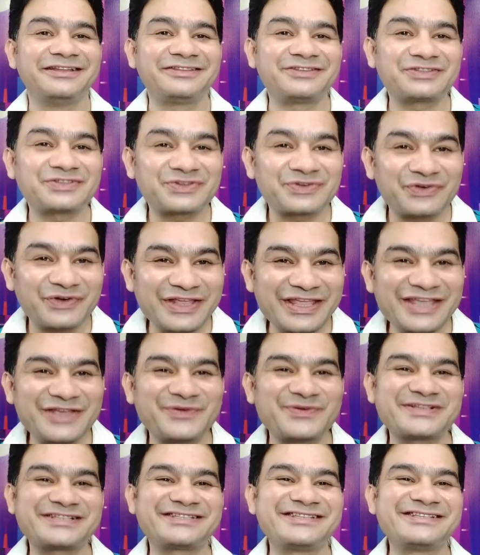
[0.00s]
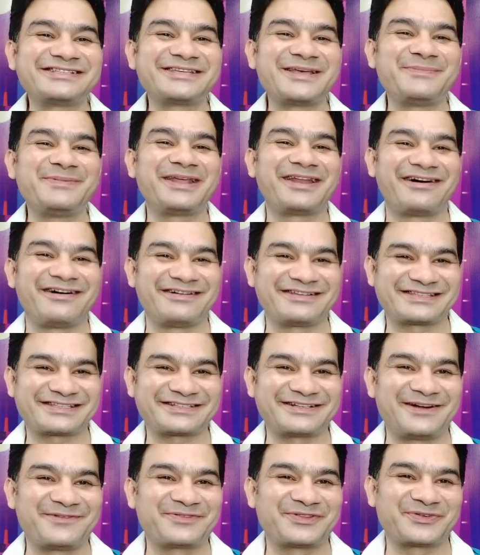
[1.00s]
3 questions have been asked
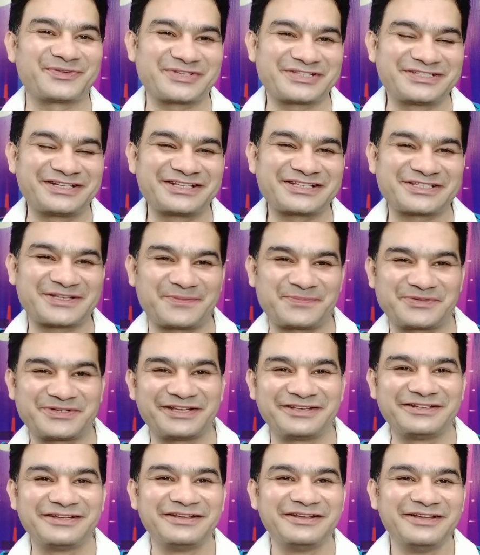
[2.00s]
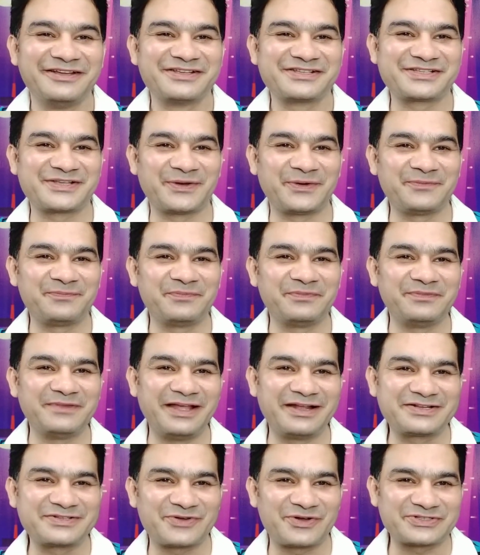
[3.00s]
after the question description. So
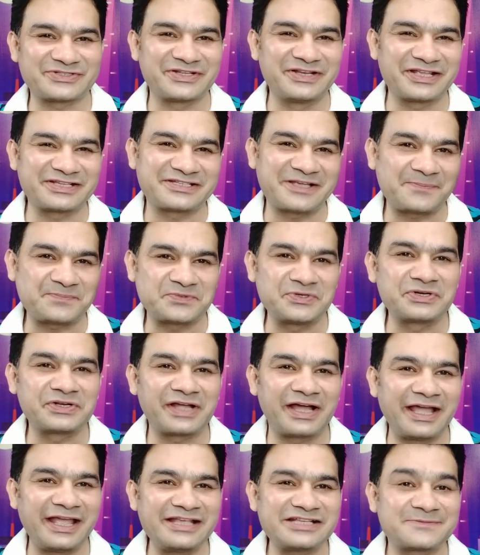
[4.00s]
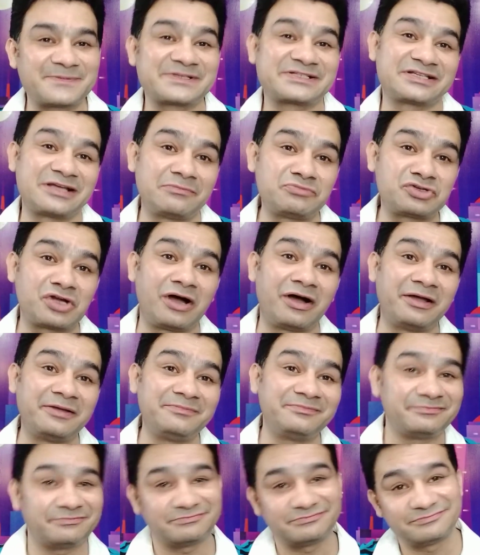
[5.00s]
it's also an exceptional case, but
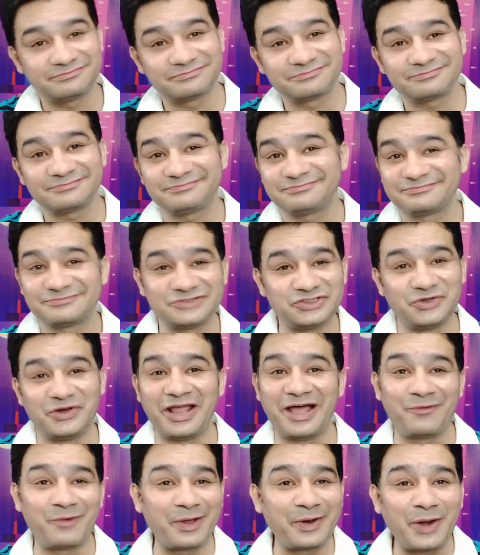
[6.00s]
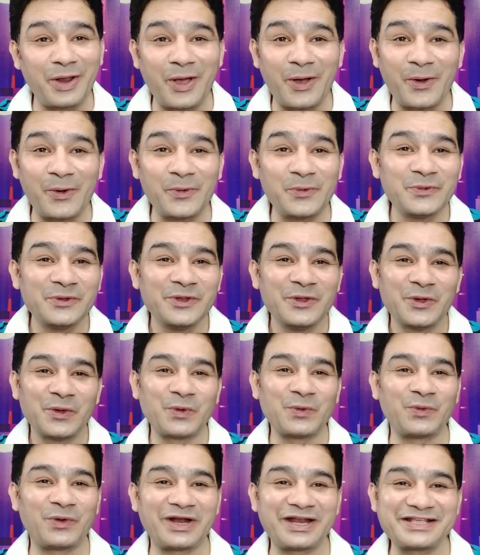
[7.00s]
sometime you never know
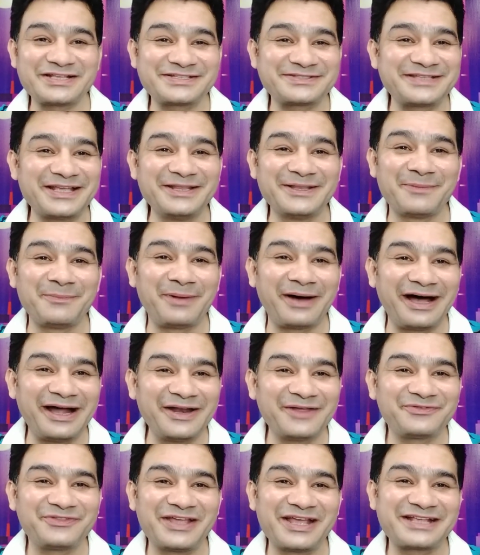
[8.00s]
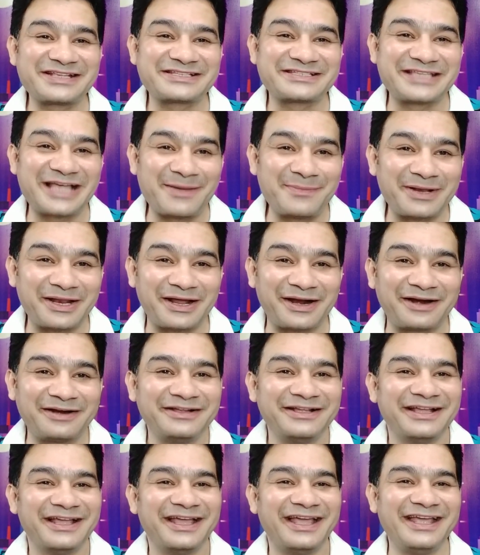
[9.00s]
what is in the mind of the examiner.
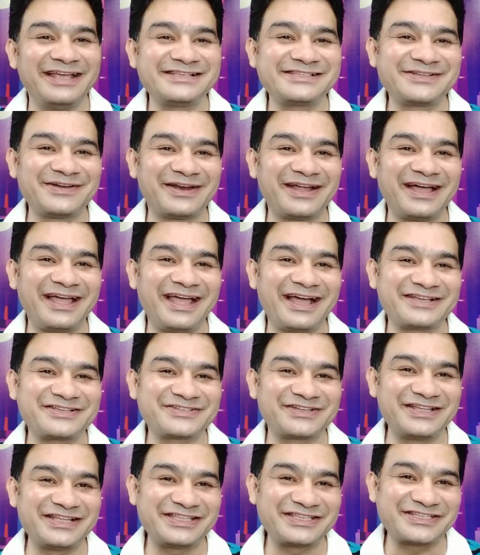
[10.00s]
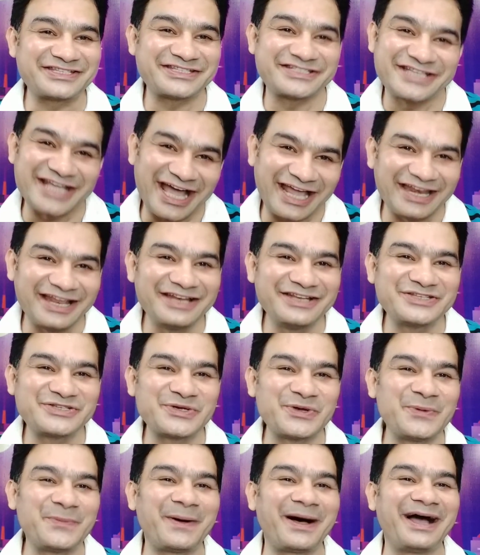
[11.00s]
He's going to actually challenge
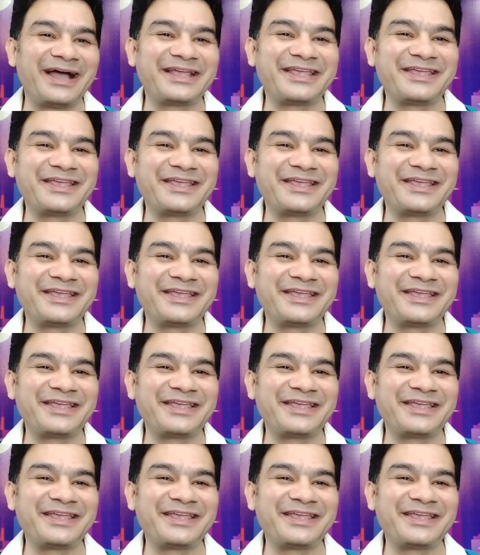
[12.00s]
you by